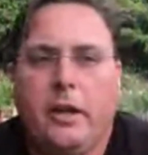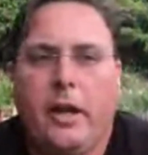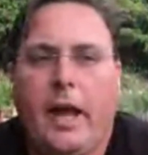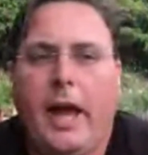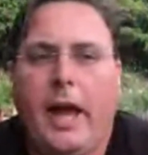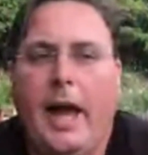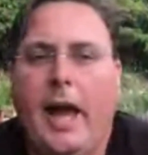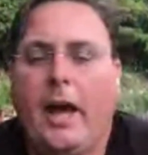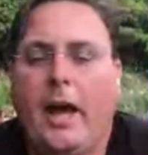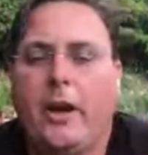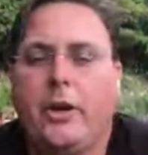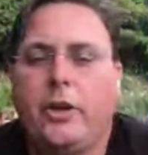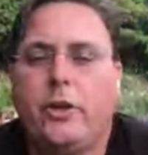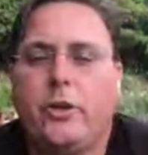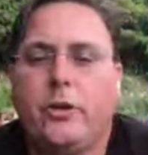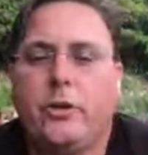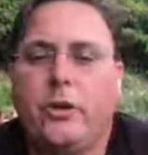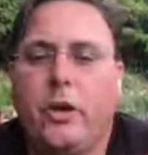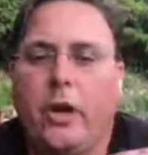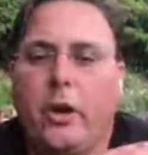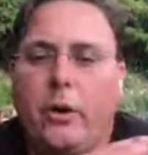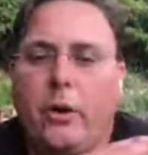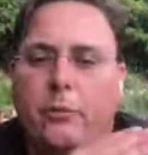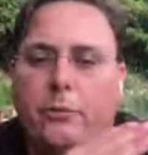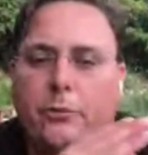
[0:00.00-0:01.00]
how do you
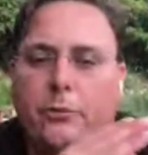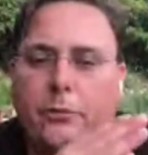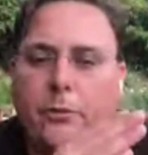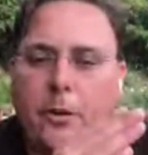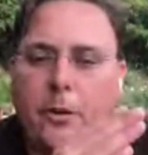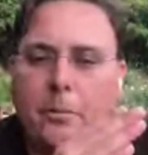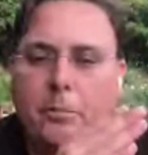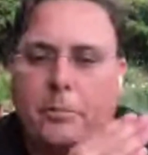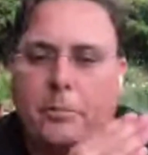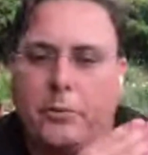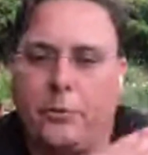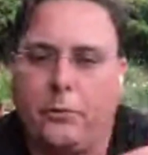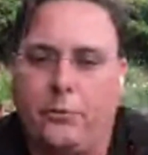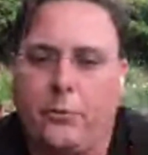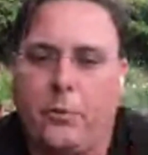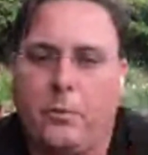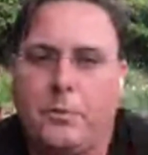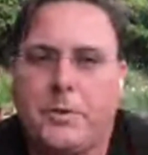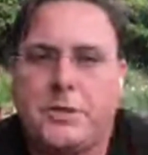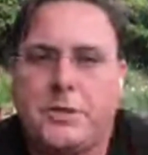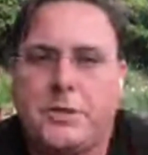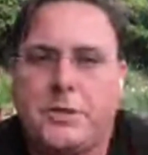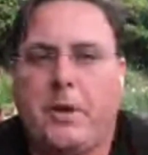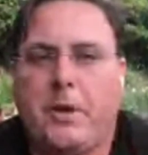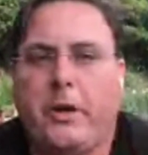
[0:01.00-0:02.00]
go from
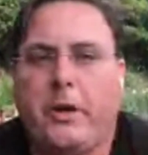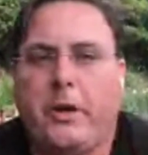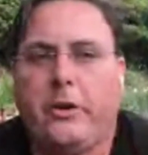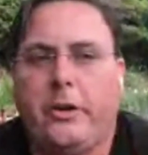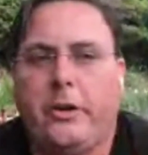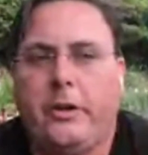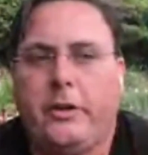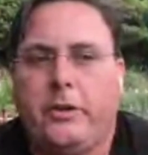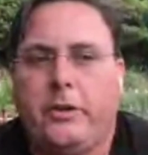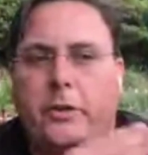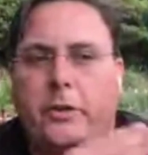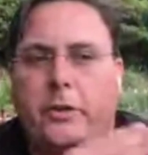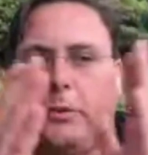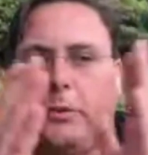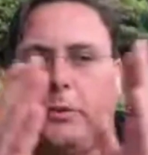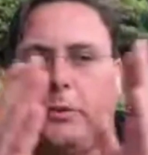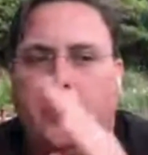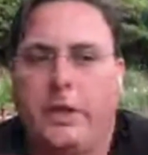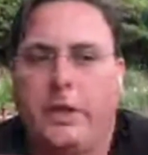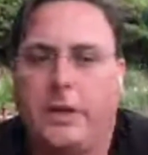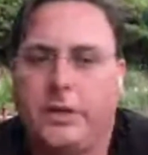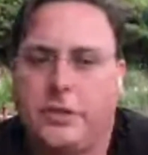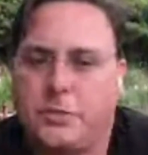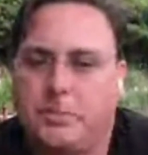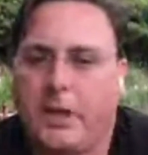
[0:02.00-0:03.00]
performance monitoring to an
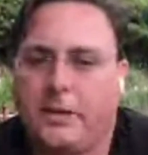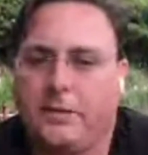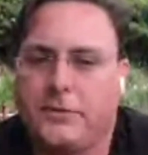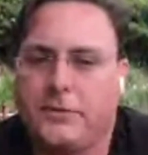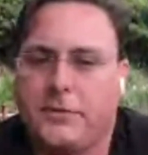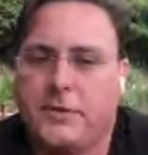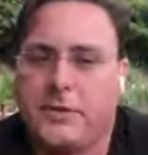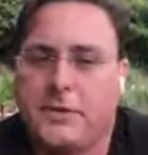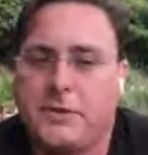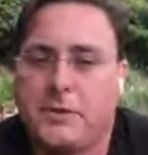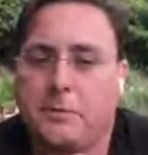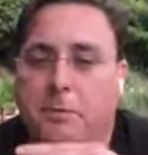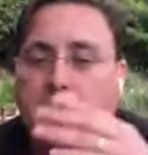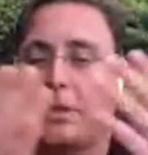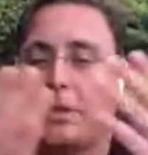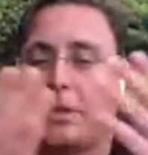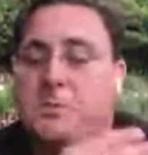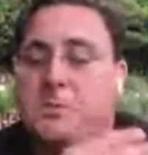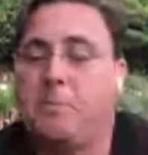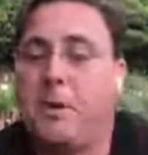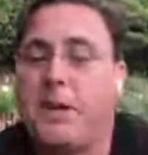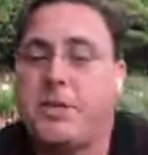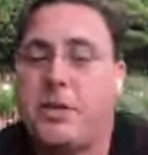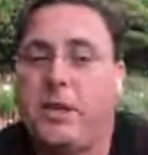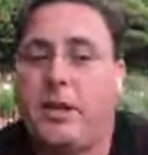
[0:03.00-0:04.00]
introspective system,
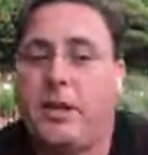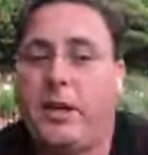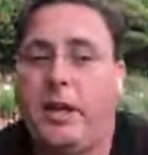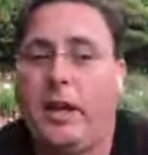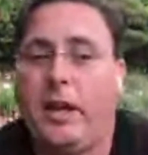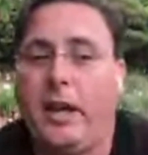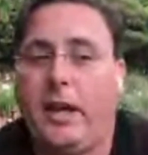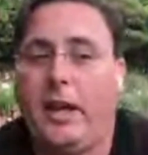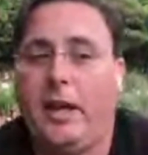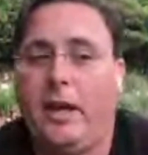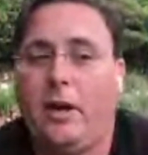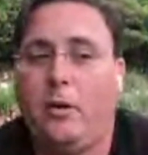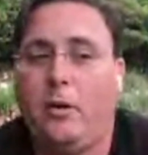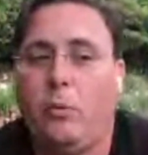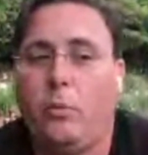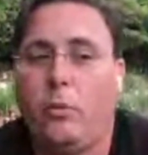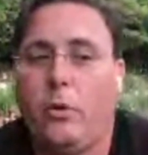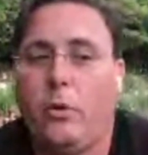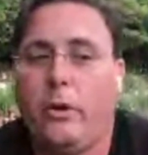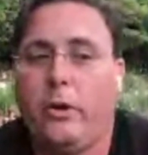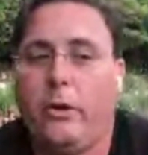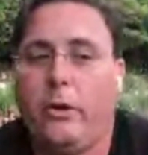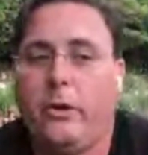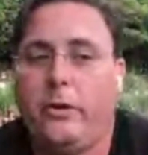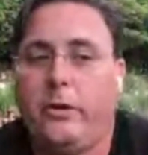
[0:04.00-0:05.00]
especially in a
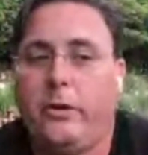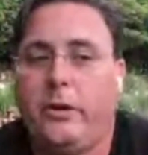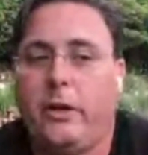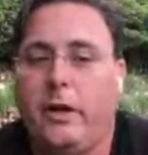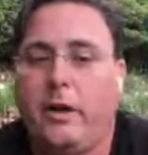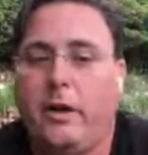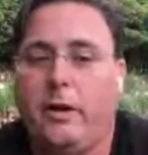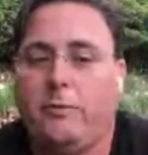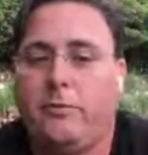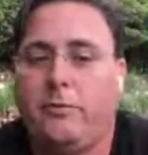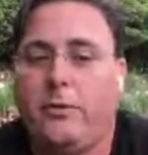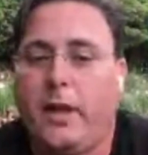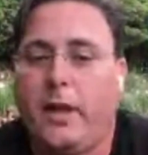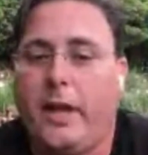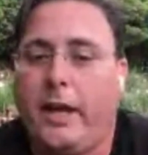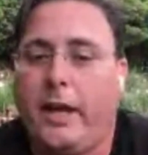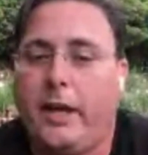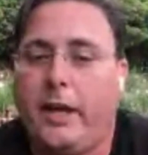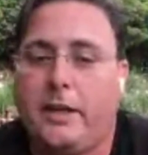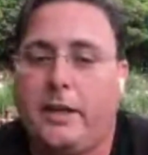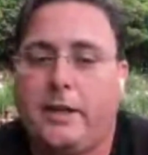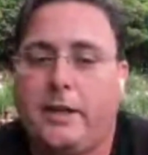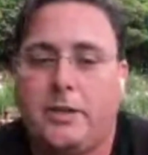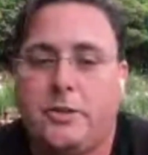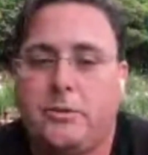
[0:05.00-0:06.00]
world of
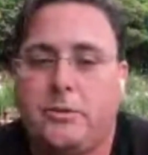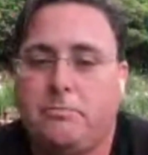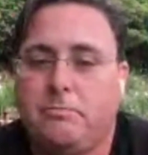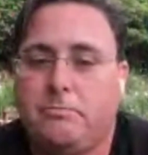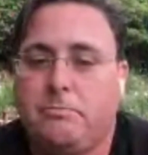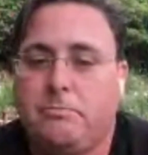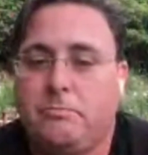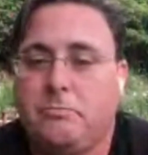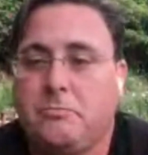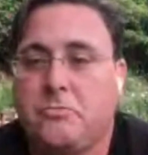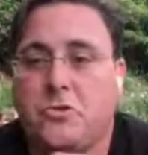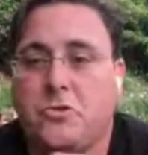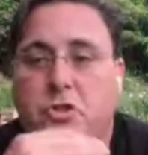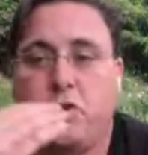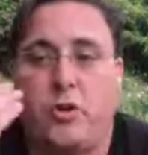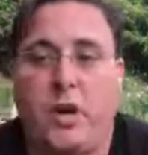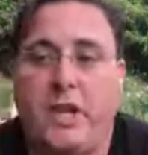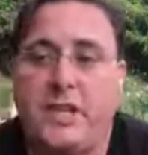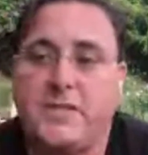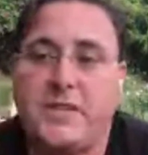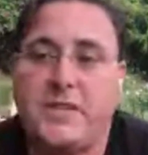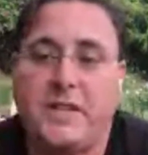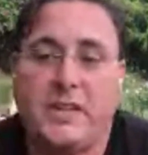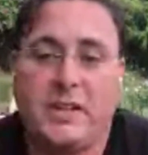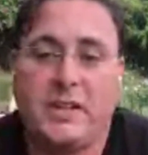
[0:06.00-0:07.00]
like
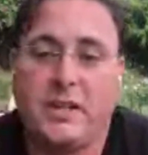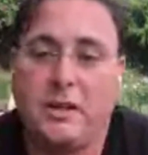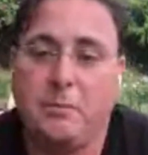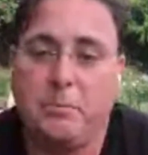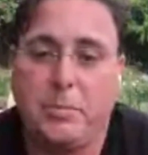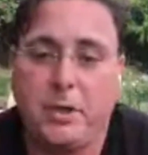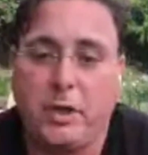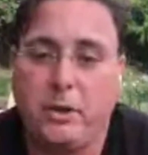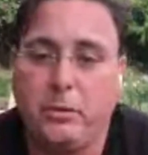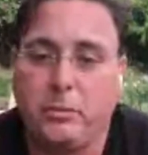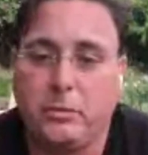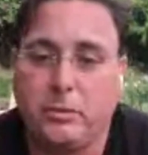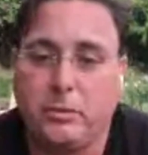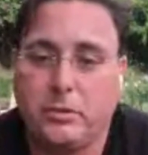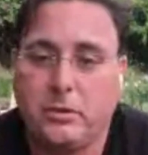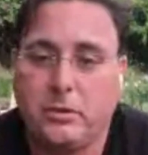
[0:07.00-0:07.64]
transient compute?